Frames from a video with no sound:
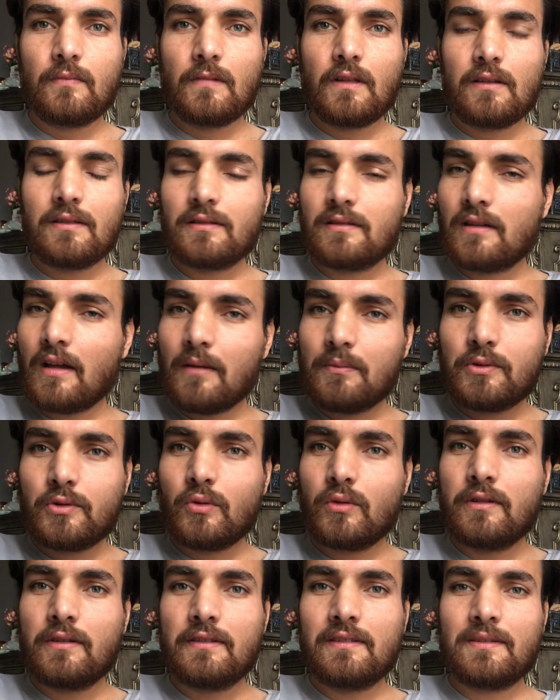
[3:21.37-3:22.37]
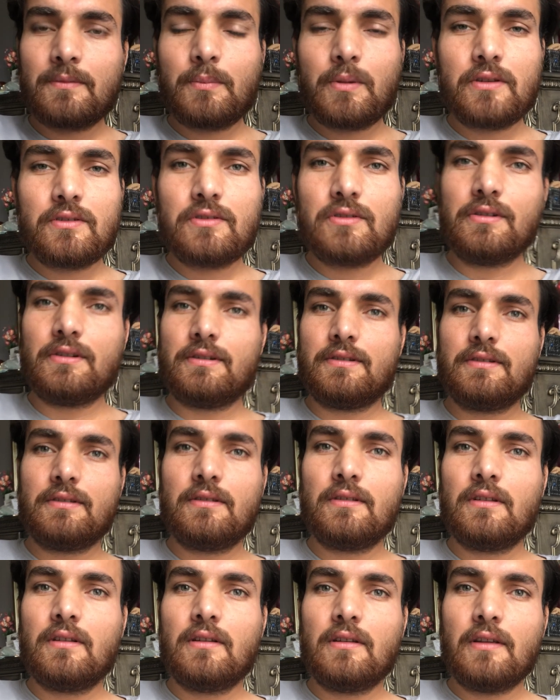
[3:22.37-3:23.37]
Stop showing his pictures.
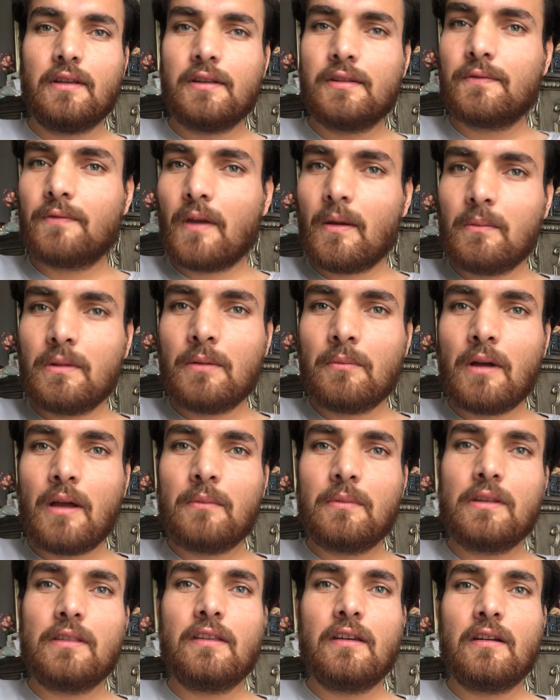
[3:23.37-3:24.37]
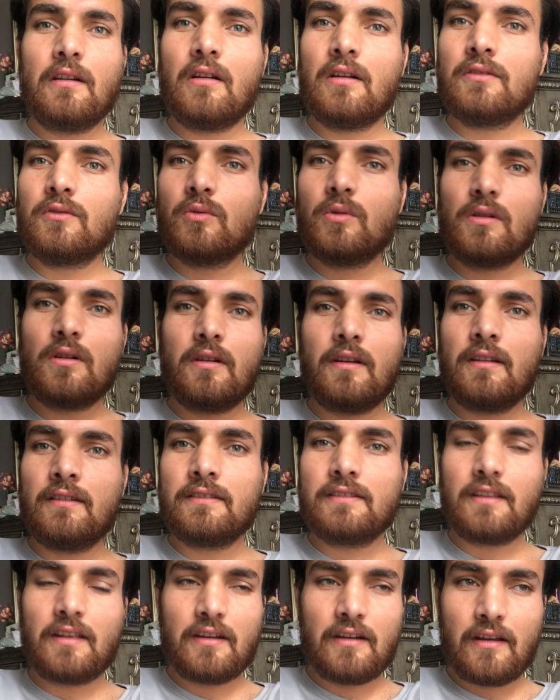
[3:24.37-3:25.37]
His family might be there on Twitter and
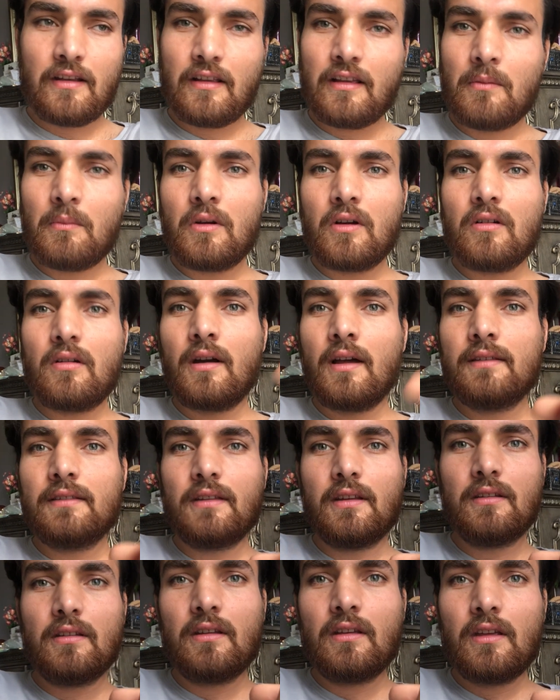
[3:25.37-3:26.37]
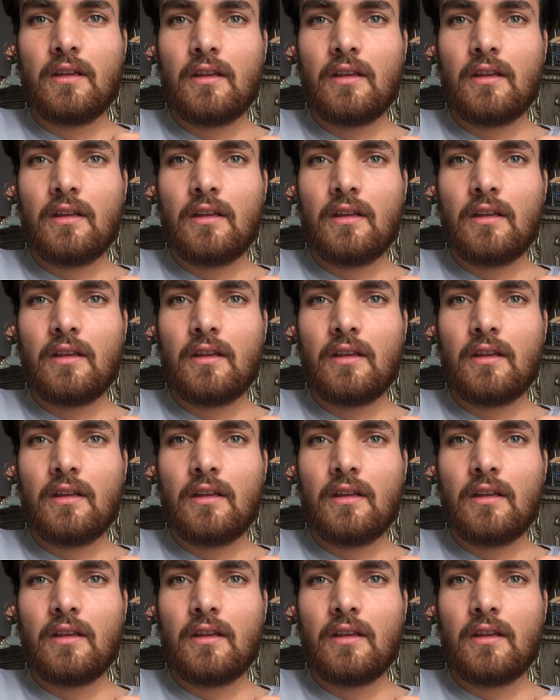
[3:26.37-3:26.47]
say and come across it.